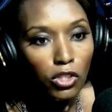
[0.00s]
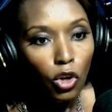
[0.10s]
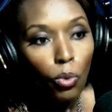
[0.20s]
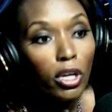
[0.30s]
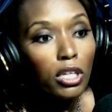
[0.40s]

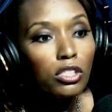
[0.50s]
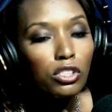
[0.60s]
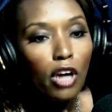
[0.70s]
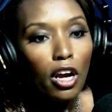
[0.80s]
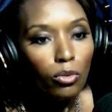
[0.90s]
So we're going to
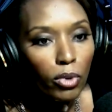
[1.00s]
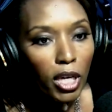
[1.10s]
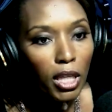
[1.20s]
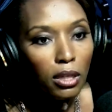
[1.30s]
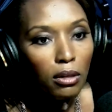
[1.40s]
start
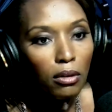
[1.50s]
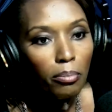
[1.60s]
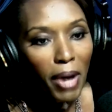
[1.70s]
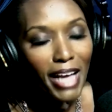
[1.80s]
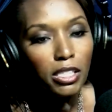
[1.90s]
with
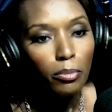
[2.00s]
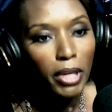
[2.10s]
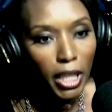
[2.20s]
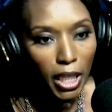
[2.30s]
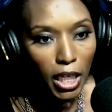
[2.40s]

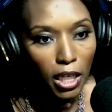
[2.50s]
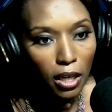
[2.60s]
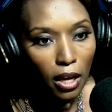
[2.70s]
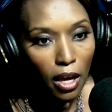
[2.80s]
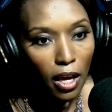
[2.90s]
possibility.
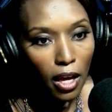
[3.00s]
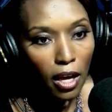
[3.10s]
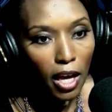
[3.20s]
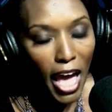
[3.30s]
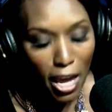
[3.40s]

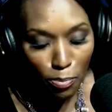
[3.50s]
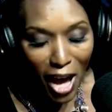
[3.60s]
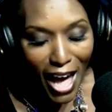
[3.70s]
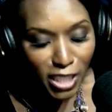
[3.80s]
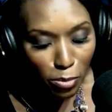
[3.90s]
And
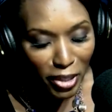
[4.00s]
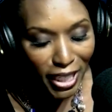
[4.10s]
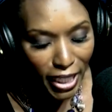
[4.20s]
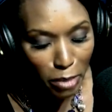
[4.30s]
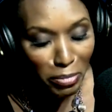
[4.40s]

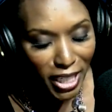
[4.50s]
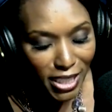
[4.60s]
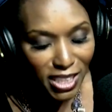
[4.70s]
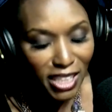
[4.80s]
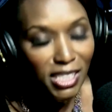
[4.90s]
possibility
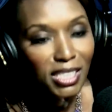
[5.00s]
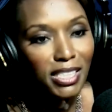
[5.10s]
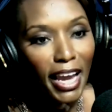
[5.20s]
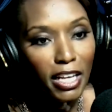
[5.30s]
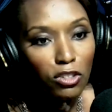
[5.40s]
means the
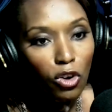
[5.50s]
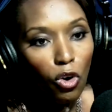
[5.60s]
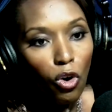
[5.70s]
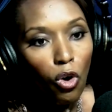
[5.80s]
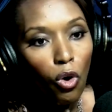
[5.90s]
state
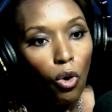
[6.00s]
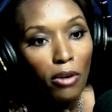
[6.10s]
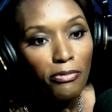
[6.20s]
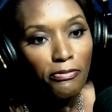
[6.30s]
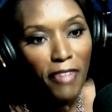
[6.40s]

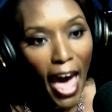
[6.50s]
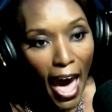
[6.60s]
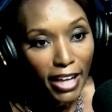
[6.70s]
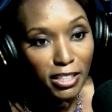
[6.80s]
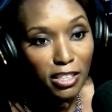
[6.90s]
or
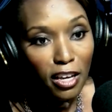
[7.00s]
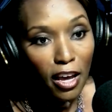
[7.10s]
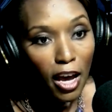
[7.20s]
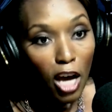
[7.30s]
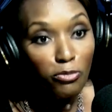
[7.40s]
fact
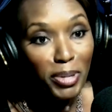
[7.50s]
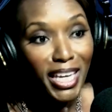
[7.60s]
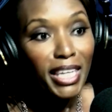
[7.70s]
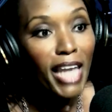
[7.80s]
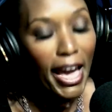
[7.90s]
of
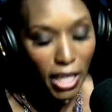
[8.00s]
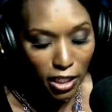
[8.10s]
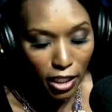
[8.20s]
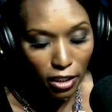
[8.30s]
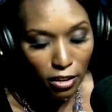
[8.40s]
being
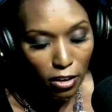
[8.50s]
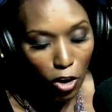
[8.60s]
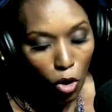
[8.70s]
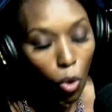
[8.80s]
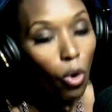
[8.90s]
likely
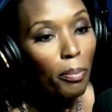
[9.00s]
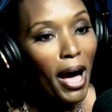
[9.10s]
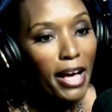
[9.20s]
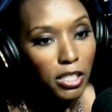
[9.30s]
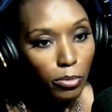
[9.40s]
or
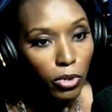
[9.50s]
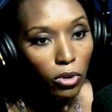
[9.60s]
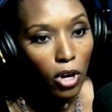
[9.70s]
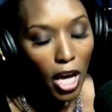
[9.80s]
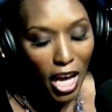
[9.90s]

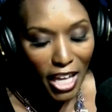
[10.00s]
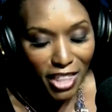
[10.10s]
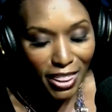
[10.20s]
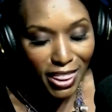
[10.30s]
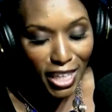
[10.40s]
possible.
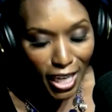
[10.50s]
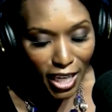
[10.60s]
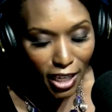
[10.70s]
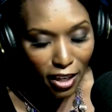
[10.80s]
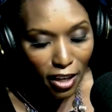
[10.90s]
The
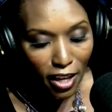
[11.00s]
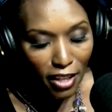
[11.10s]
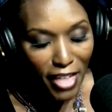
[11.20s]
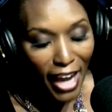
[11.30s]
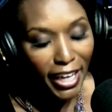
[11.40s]
thing
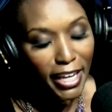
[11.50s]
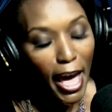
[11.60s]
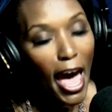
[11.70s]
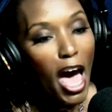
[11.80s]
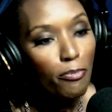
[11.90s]
that can
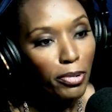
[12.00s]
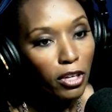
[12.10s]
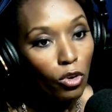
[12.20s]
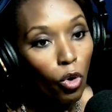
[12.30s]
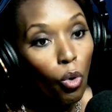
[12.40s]

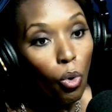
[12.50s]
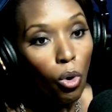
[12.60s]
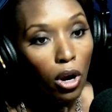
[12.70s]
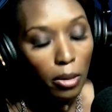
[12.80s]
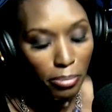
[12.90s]
happen
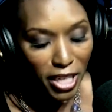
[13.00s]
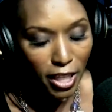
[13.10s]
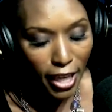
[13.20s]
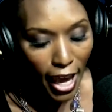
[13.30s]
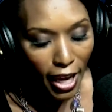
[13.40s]
or be
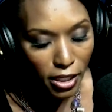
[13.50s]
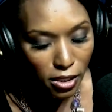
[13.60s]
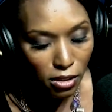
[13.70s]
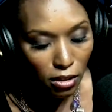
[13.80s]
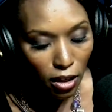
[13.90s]
the case.